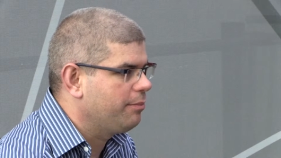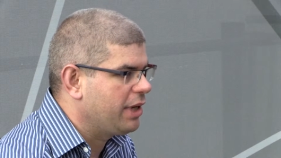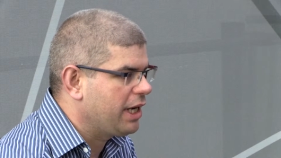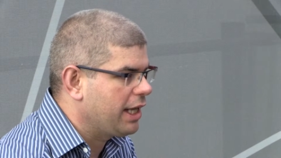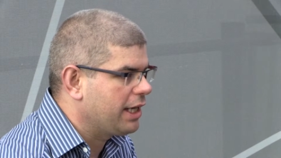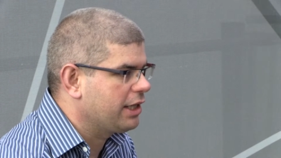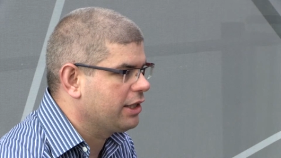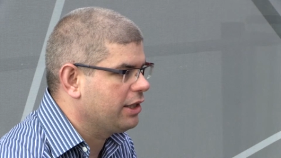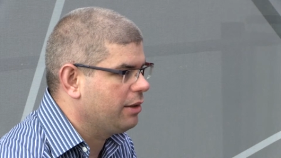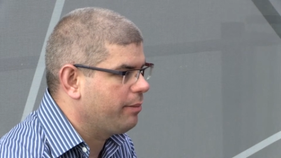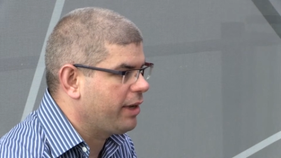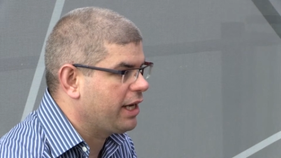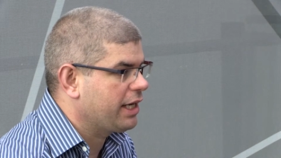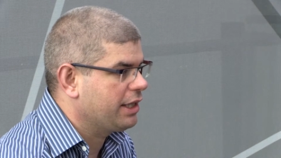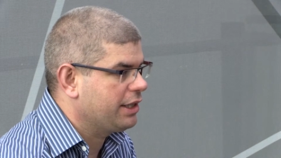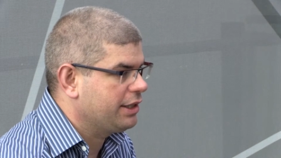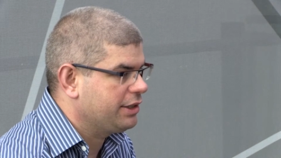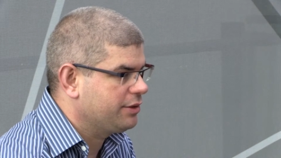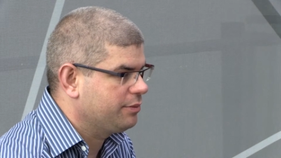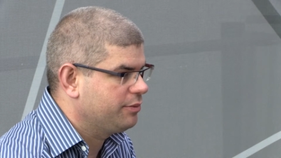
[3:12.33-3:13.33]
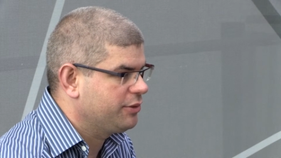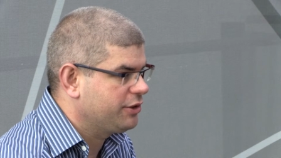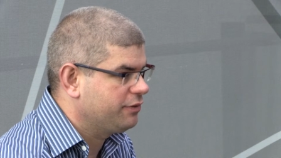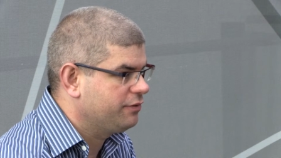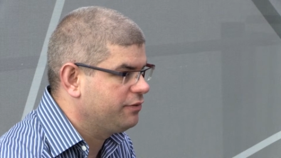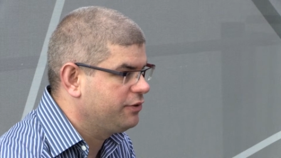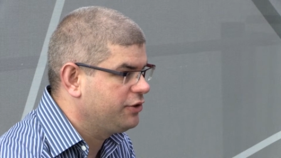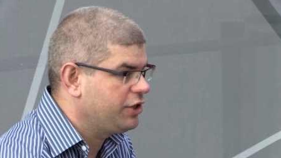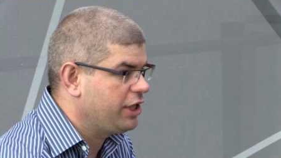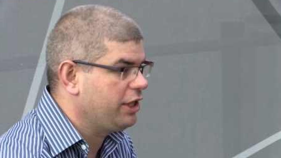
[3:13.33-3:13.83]
molecular mechanisms
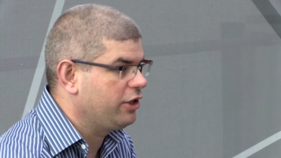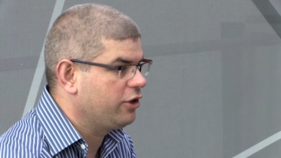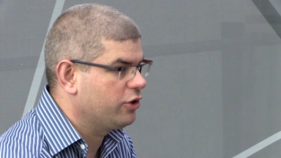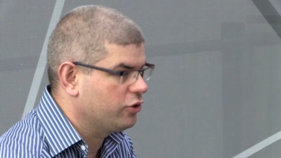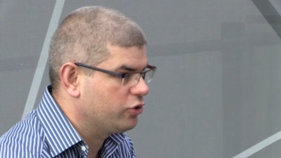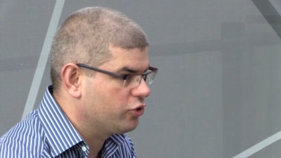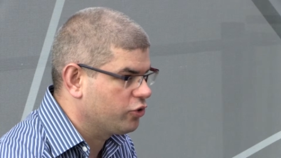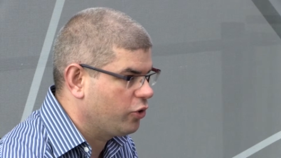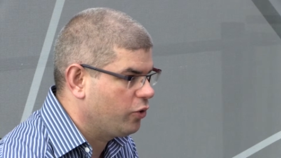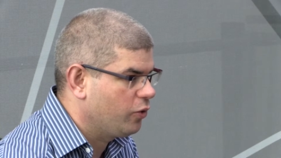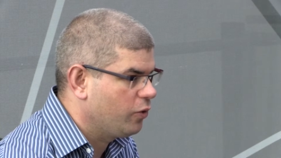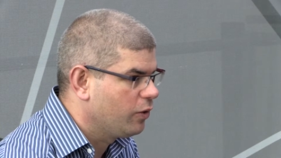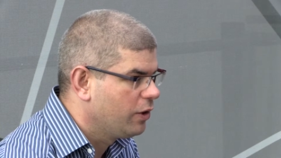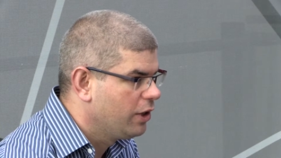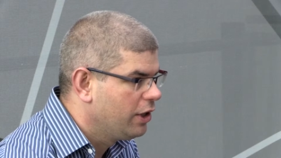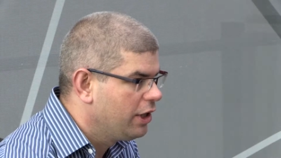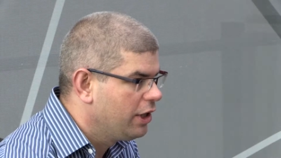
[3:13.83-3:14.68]
of gene control,